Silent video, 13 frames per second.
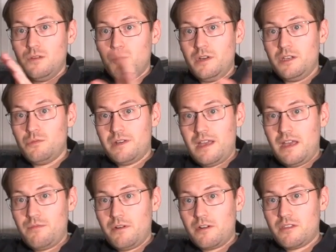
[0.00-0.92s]
Where do we
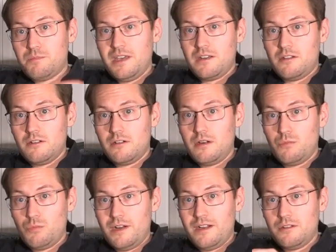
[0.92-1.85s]
have our specular,
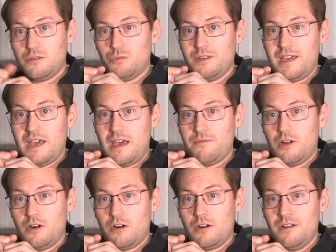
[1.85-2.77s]
and where do we have
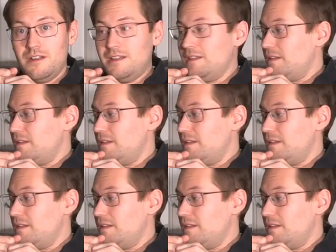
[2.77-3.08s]
our